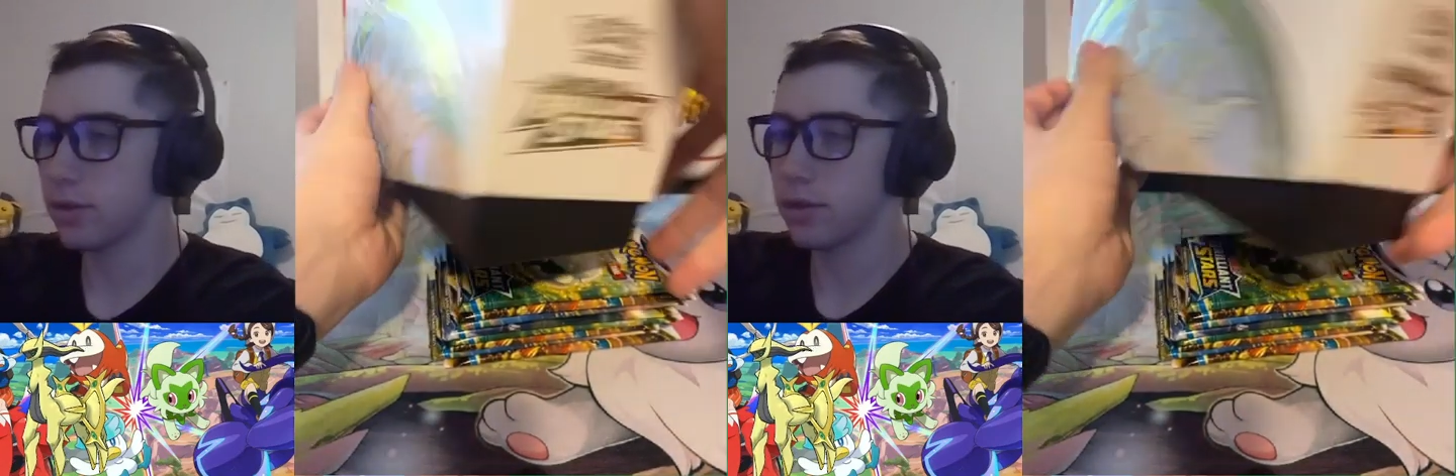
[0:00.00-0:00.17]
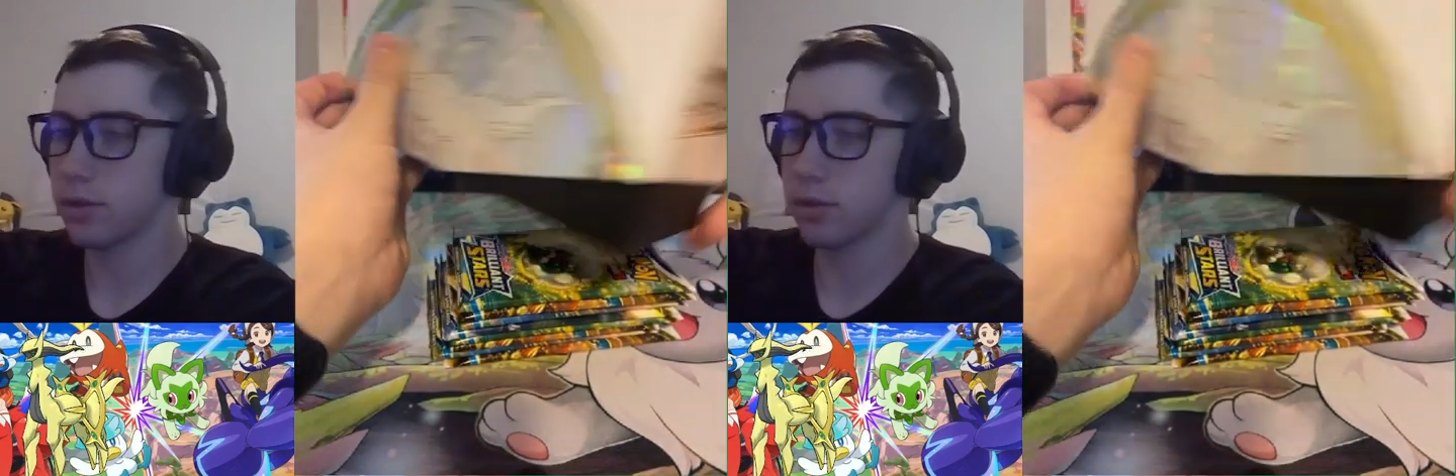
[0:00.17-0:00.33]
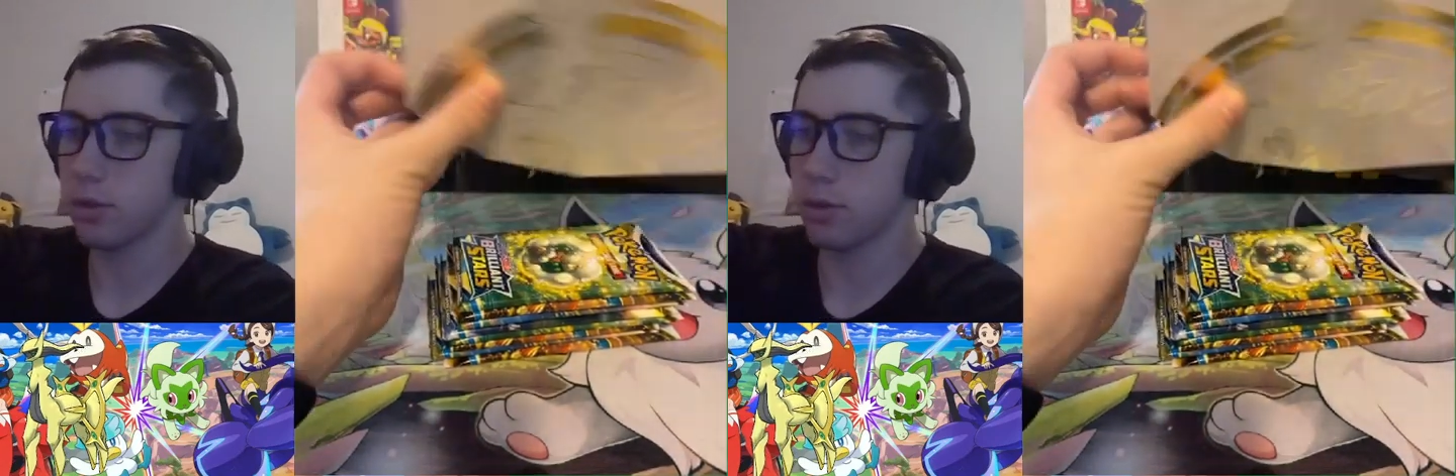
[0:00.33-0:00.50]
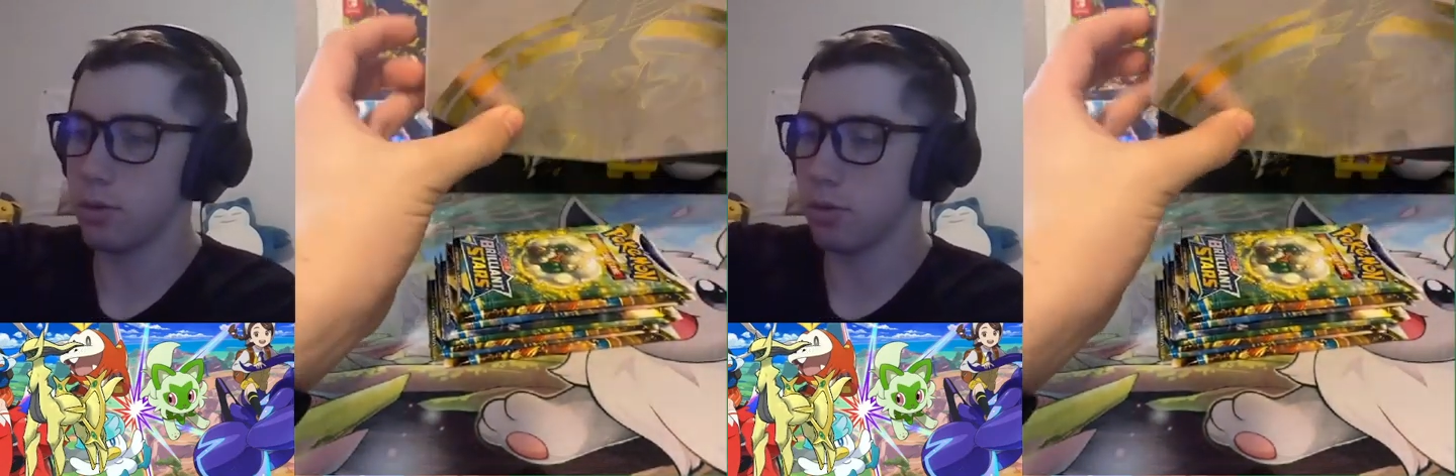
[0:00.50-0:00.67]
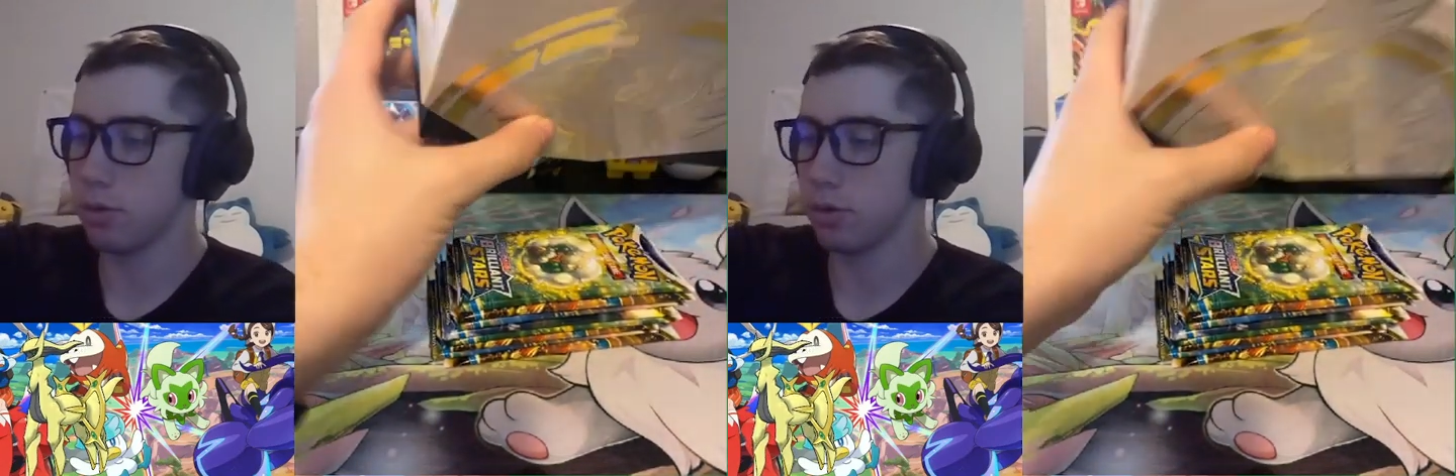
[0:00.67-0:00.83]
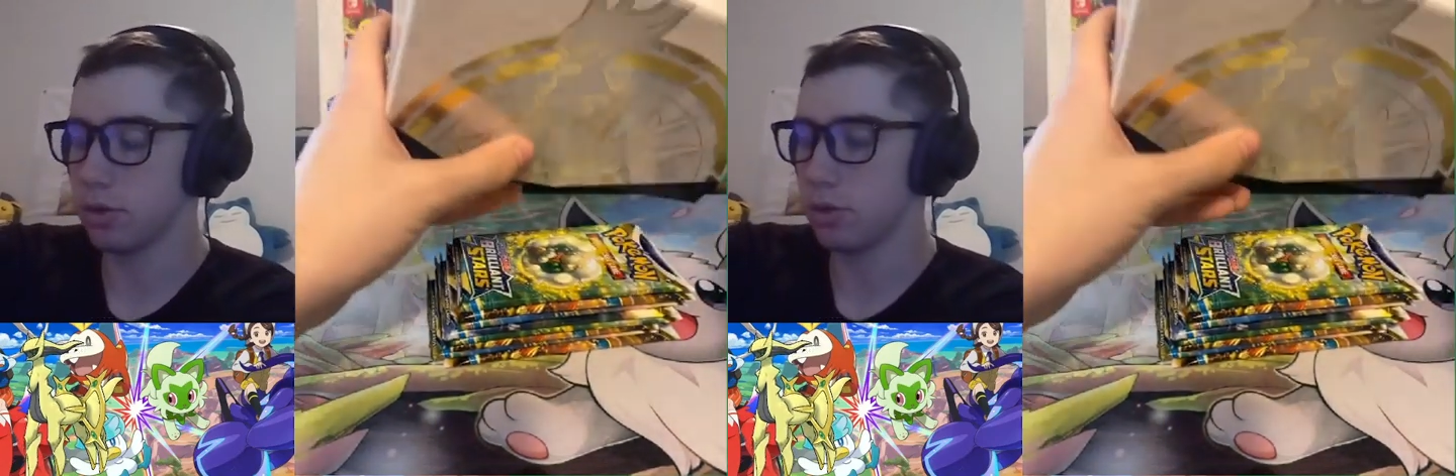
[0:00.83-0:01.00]
So cool,
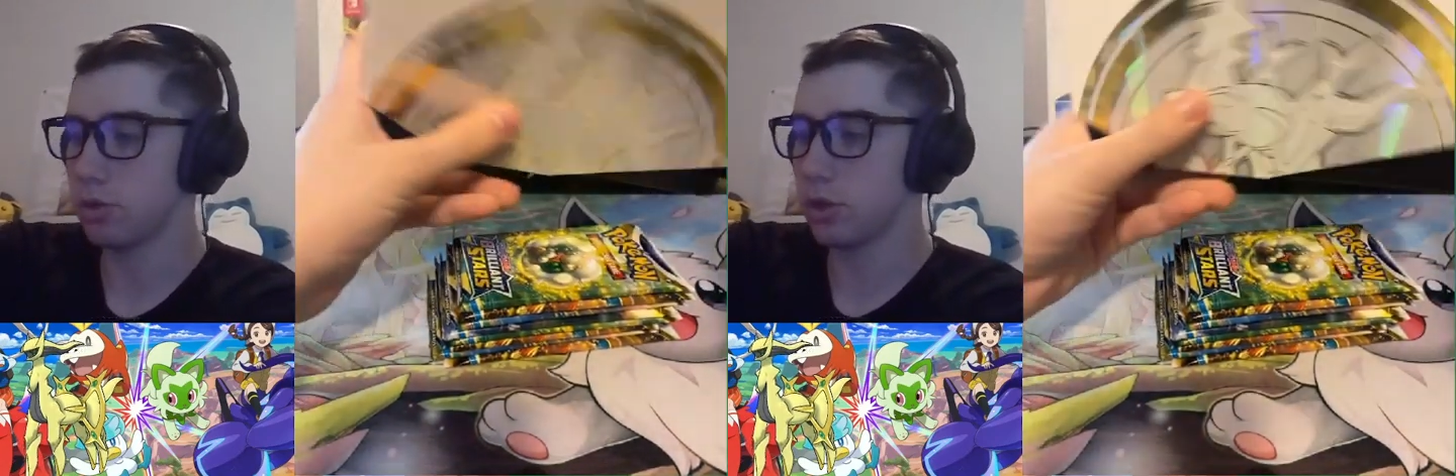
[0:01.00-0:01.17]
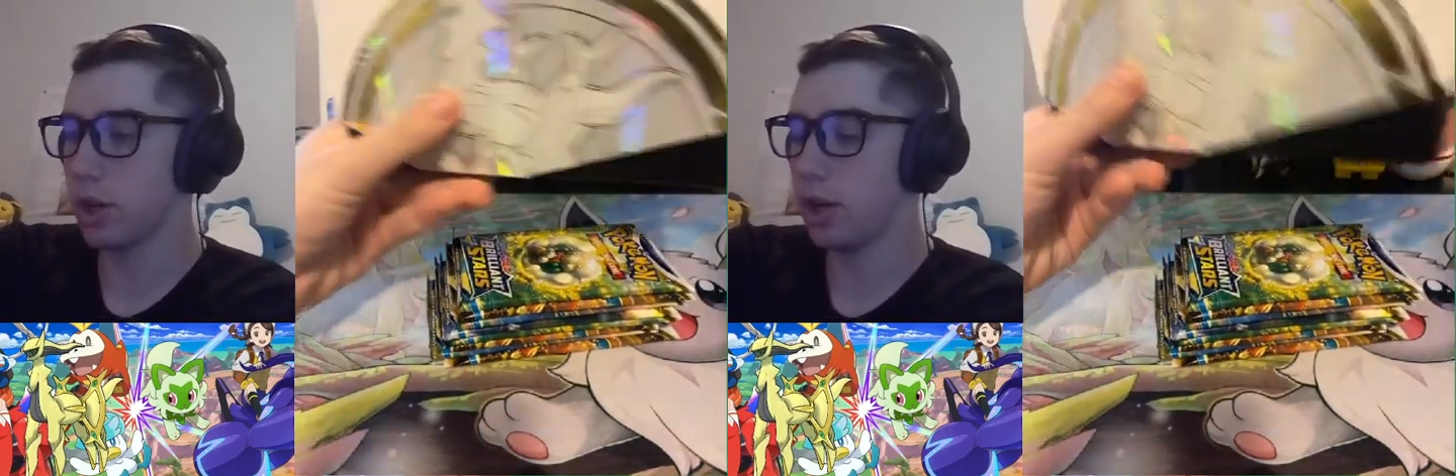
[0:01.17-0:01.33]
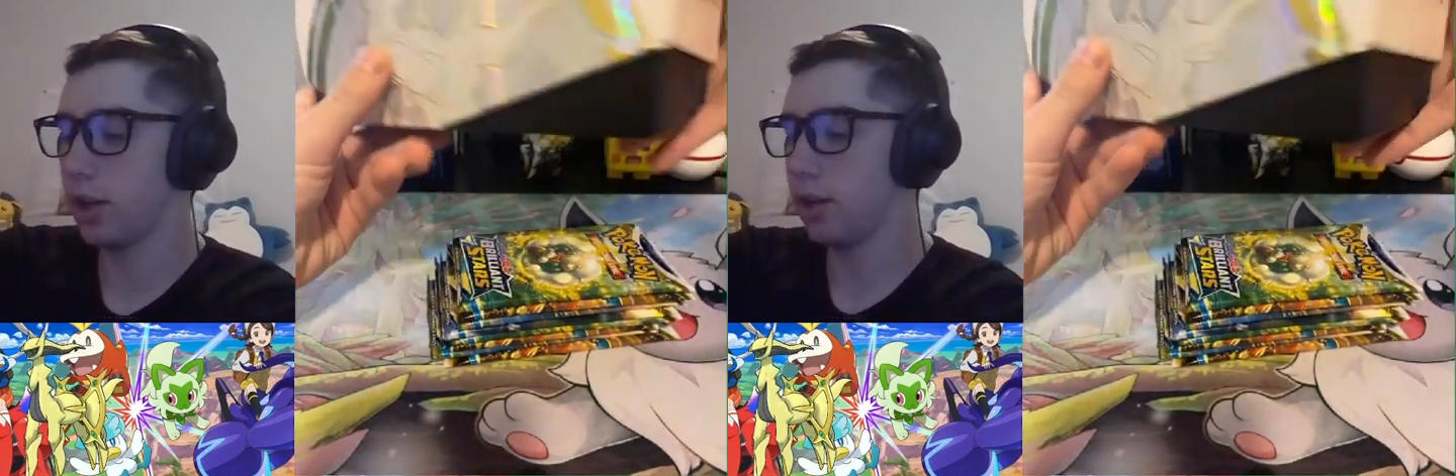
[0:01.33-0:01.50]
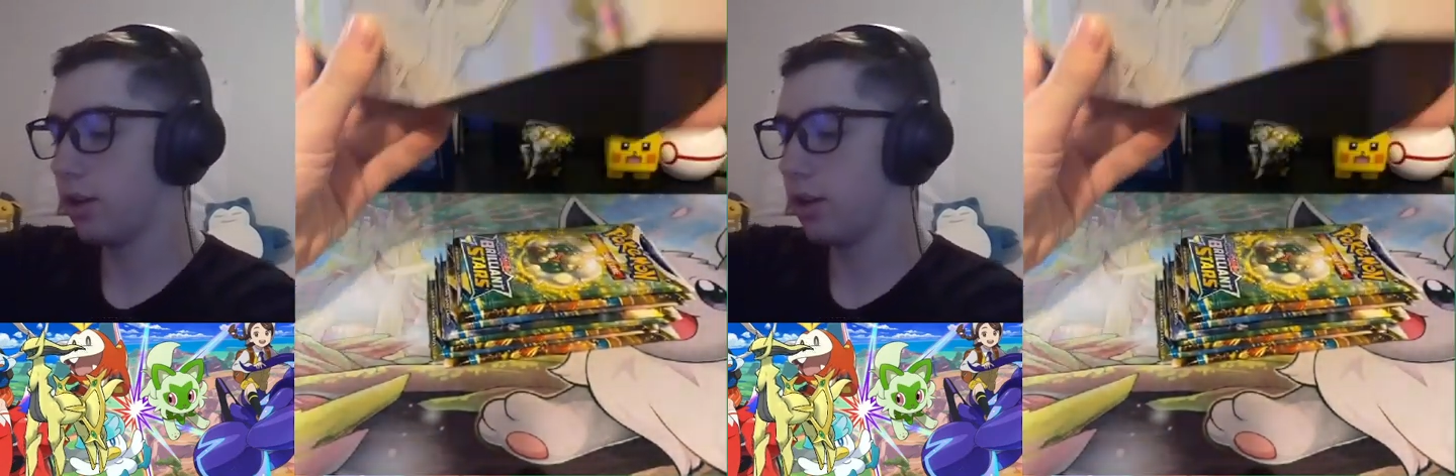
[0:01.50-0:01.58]
so shiny.